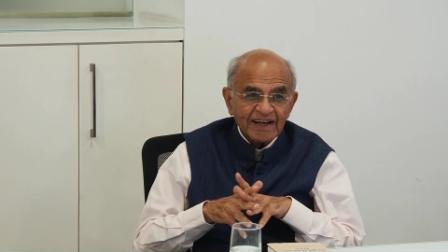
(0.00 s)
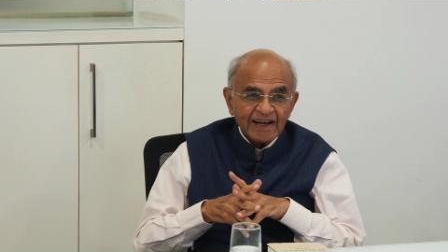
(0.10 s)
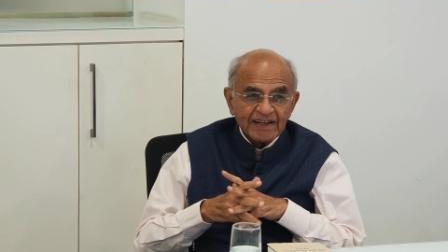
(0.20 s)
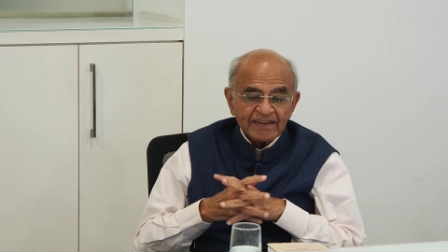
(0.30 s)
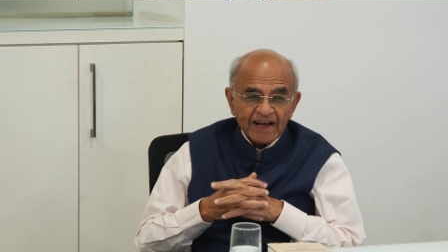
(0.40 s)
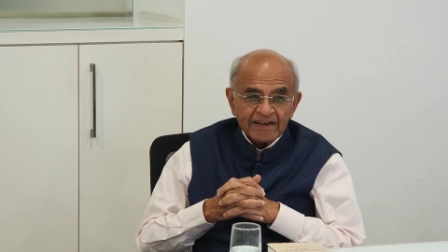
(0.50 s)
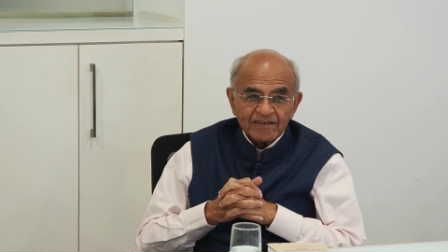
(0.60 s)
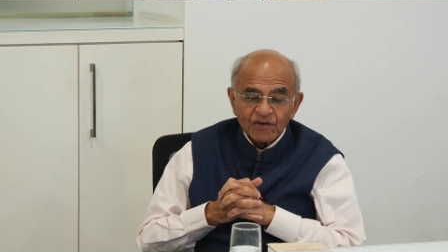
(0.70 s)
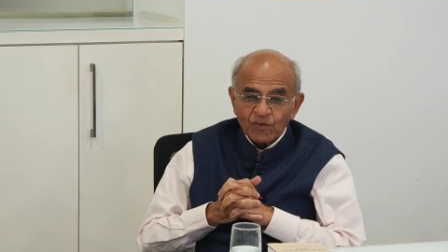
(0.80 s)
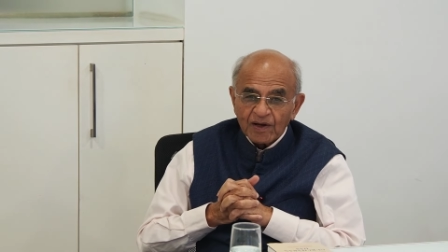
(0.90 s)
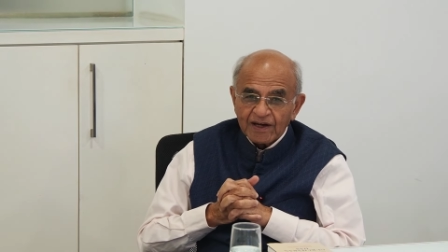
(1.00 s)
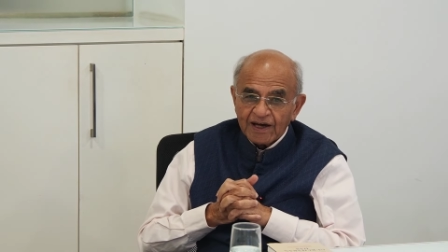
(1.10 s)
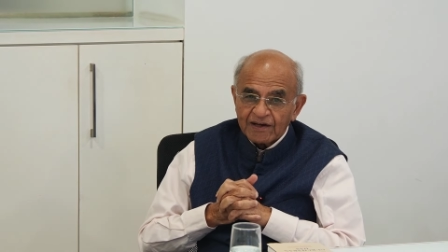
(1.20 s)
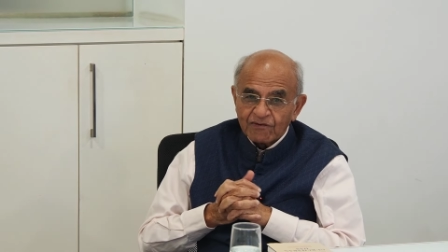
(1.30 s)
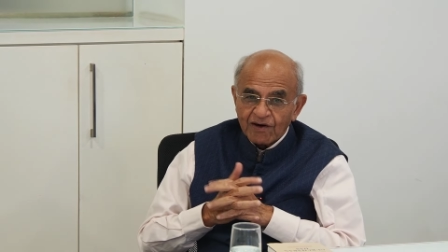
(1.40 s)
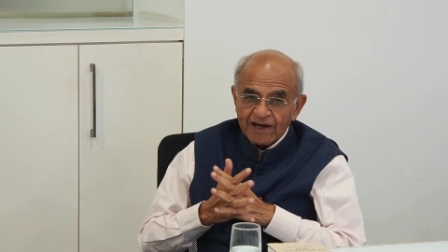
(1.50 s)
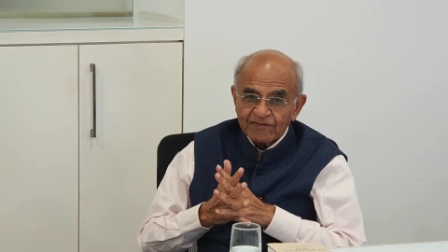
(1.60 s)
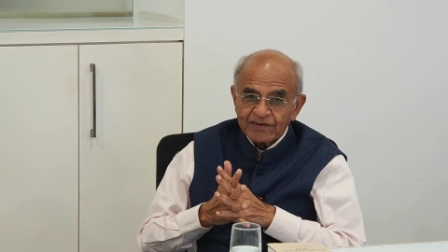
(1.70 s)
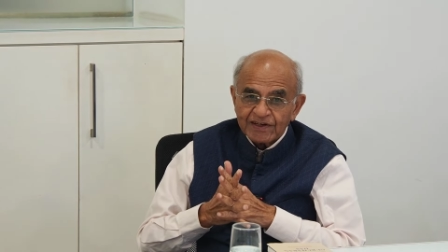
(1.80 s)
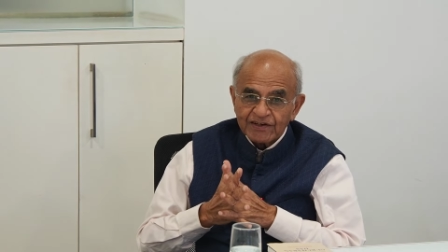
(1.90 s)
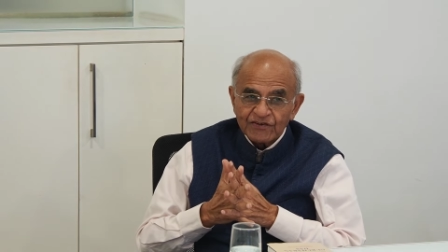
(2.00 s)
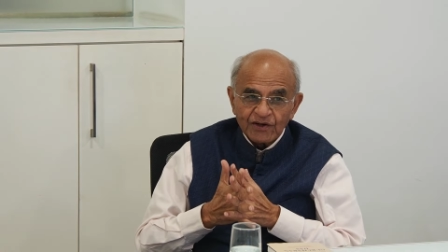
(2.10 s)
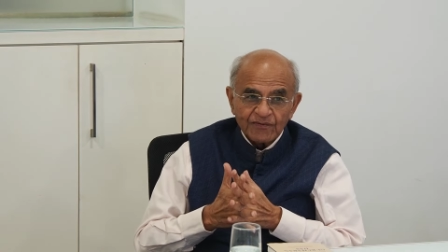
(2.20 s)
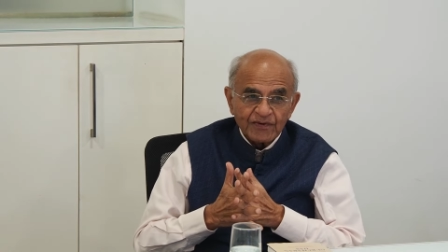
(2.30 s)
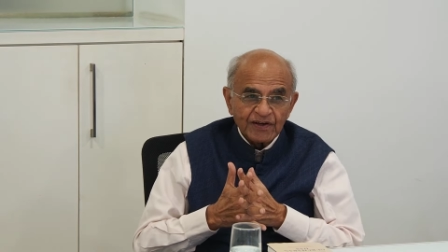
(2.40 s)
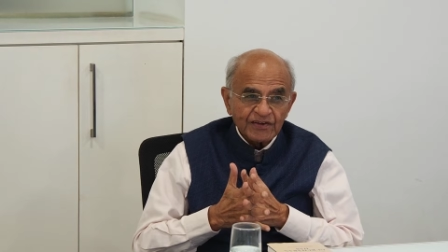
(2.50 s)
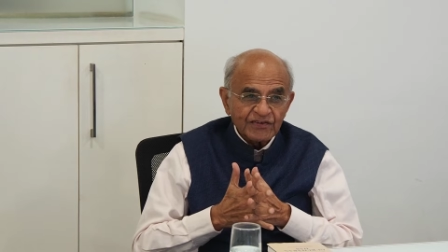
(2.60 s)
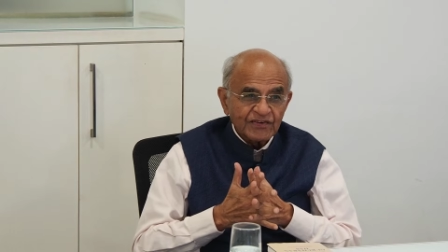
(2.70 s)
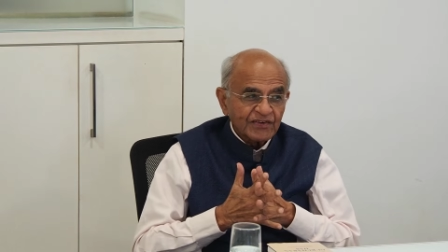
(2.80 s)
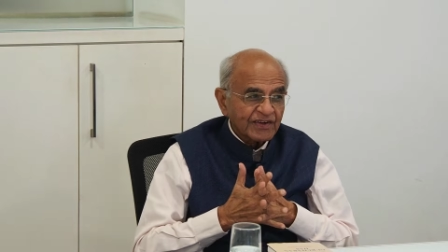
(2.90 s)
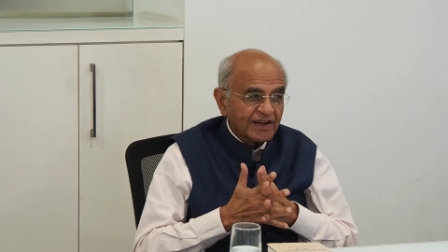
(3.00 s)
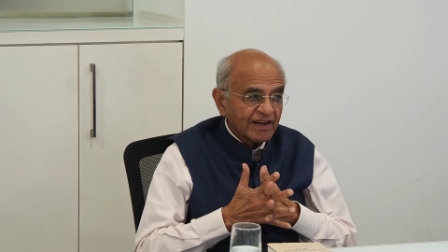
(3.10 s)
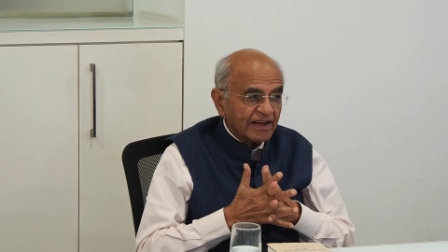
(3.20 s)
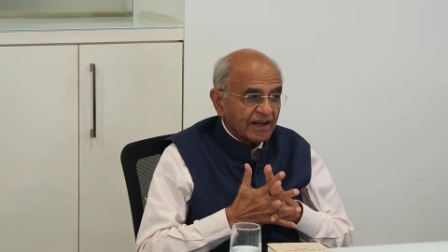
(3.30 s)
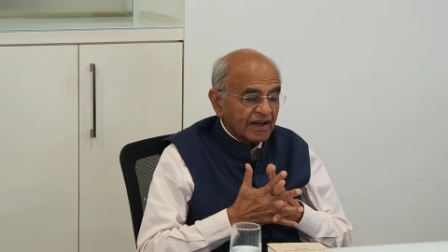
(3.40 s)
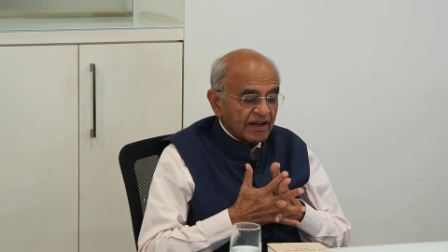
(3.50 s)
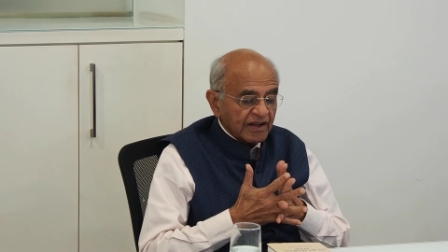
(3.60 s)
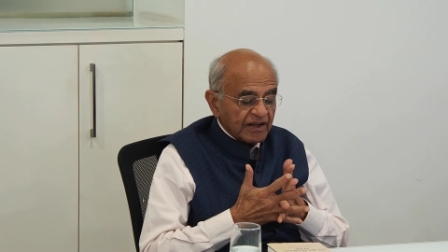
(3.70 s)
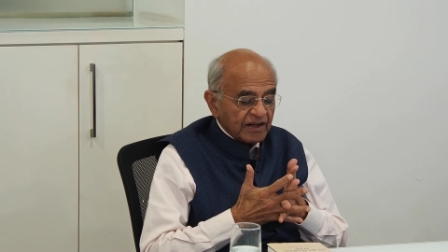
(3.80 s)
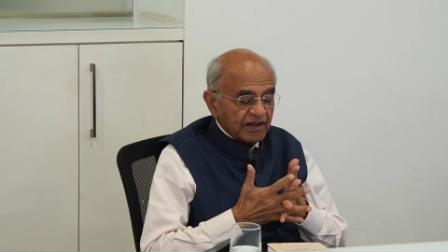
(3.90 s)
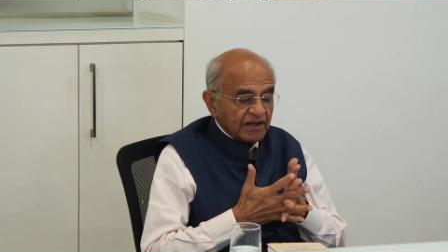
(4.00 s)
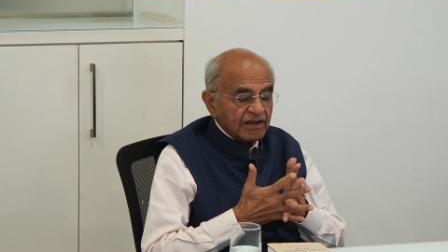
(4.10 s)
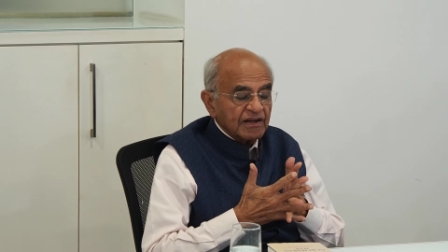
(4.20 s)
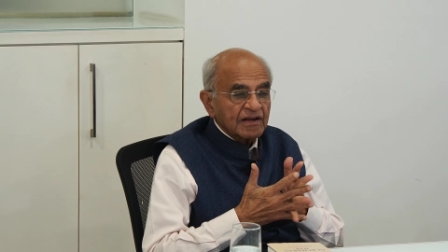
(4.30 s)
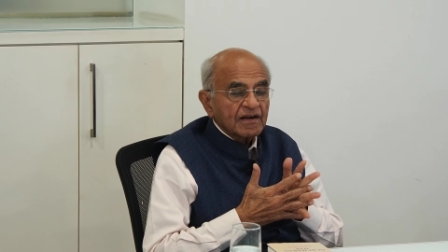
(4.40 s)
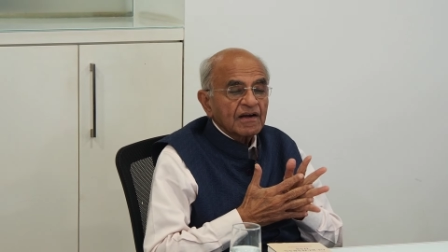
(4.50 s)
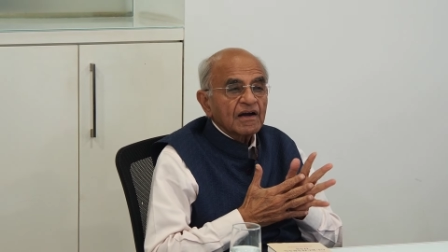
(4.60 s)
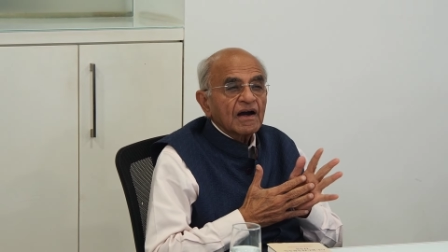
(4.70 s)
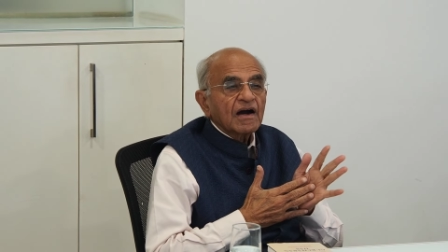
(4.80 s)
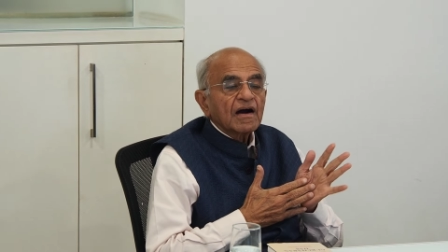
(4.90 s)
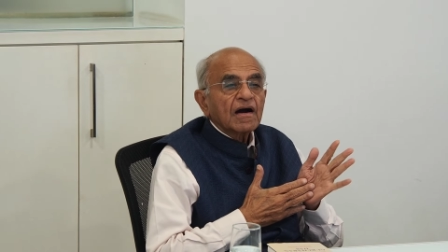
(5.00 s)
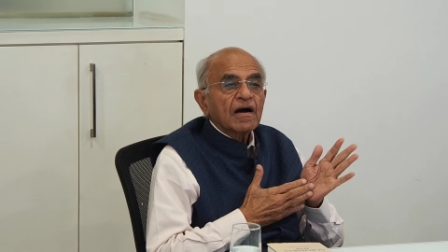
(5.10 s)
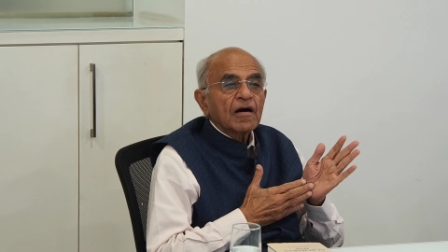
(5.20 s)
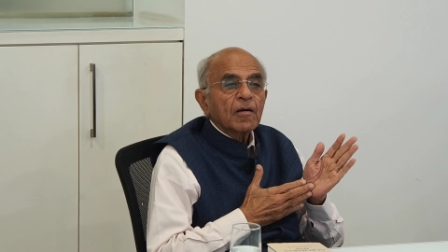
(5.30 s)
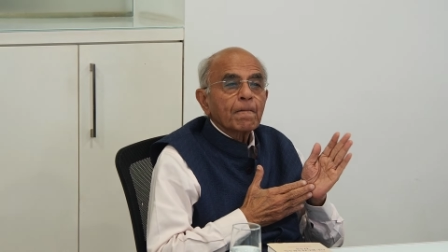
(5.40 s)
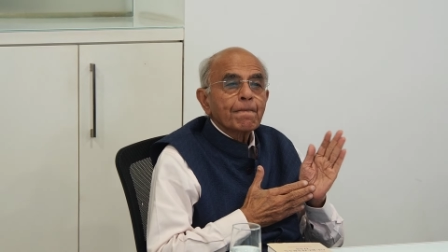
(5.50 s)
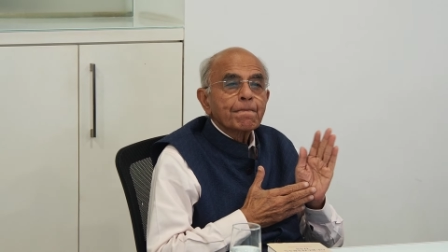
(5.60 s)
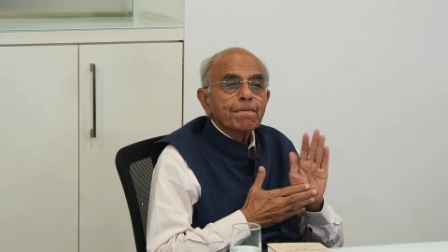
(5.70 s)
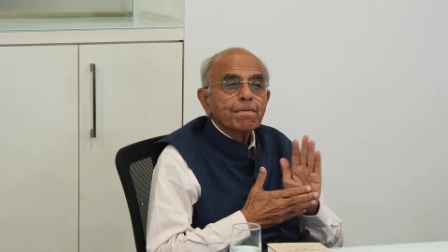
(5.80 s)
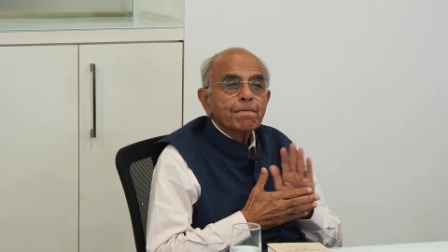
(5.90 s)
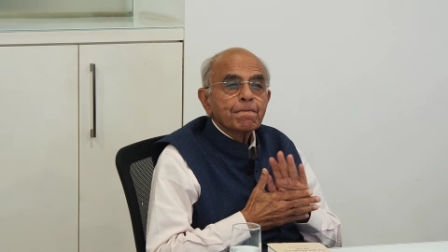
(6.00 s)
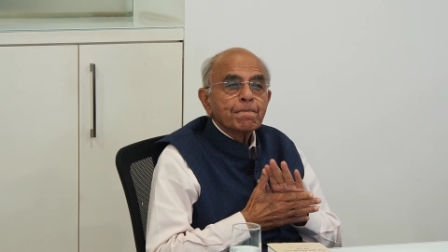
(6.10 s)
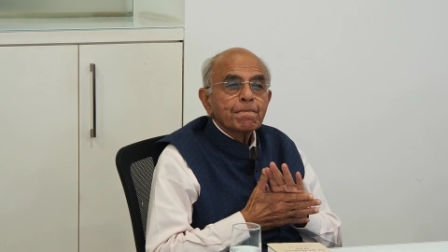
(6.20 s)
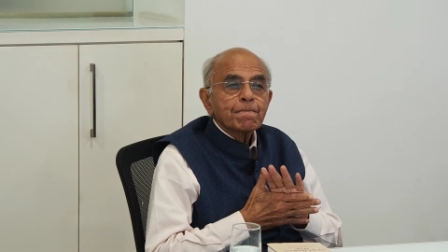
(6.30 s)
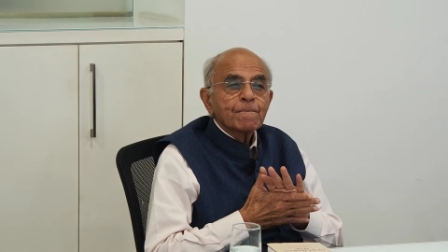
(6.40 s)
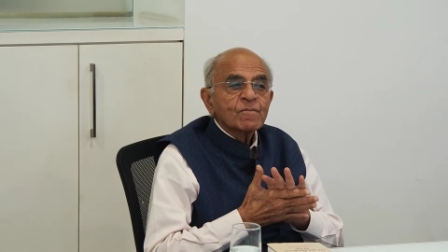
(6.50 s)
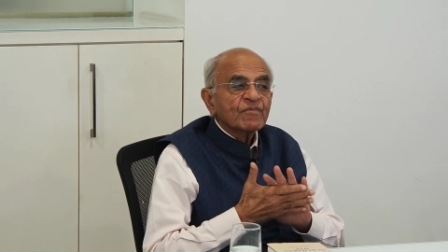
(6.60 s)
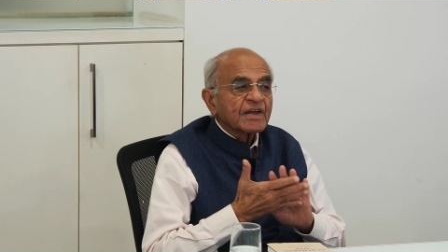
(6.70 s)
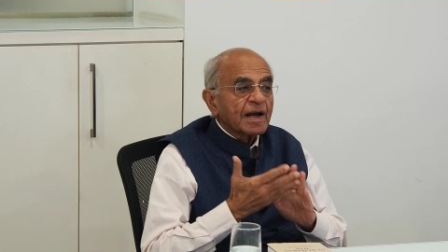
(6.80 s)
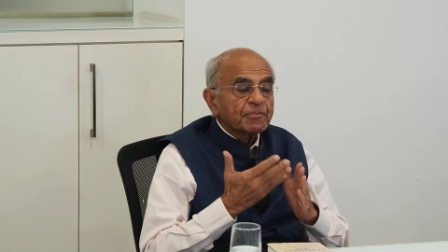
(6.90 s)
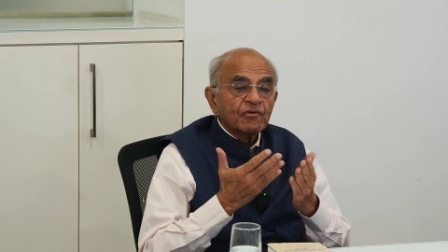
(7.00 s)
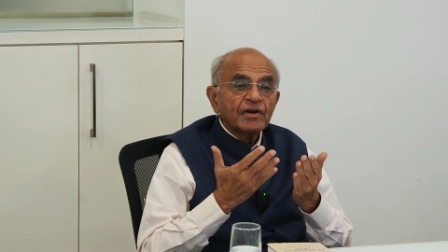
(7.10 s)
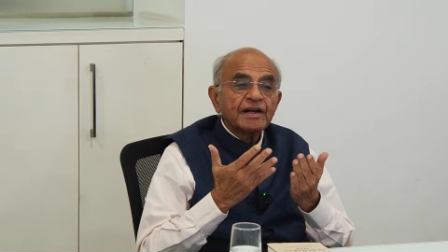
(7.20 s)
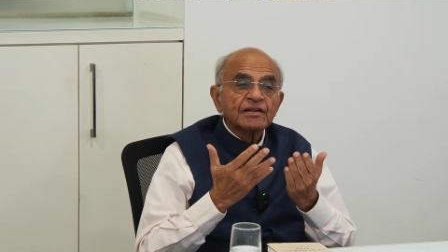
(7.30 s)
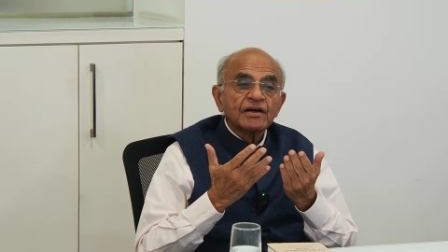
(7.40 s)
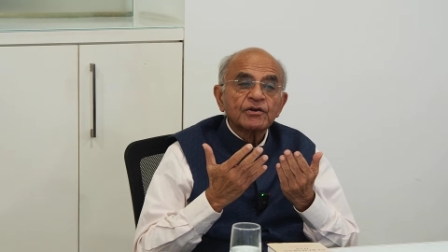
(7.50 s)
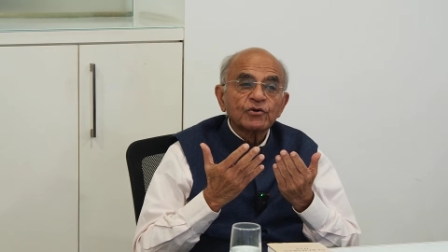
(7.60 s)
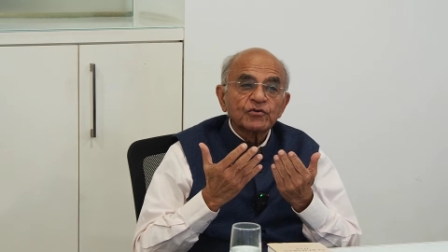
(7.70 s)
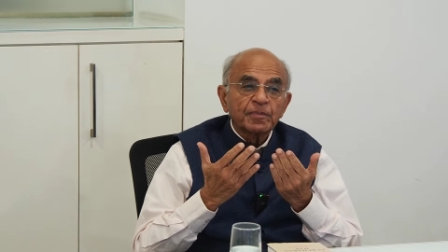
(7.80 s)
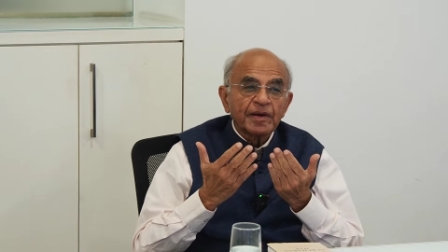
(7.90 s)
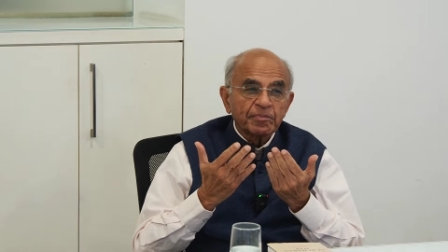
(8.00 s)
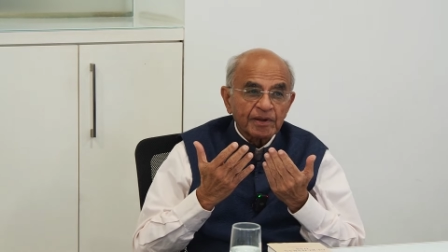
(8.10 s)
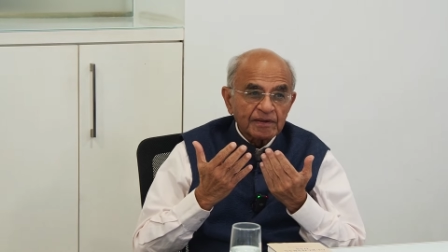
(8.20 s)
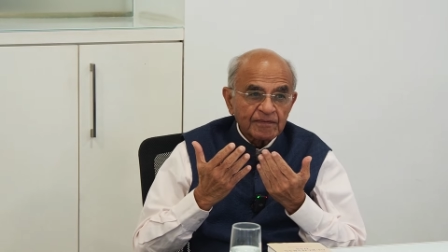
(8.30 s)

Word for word: And then when I arrived in his office, he um, kept reading the newspaper.